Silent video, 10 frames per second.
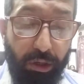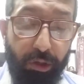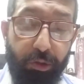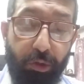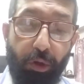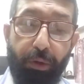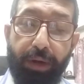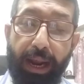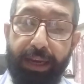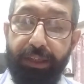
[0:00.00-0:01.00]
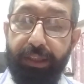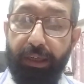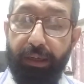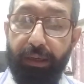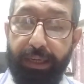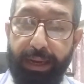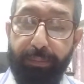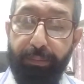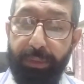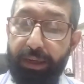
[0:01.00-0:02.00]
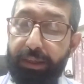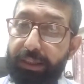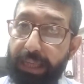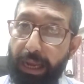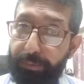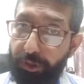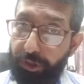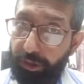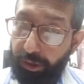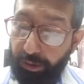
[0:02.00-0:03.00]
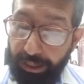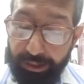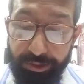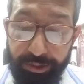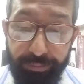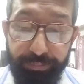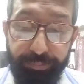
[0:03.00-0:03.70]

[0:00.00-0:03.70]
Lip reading: So, you write the name militants captured in the locality,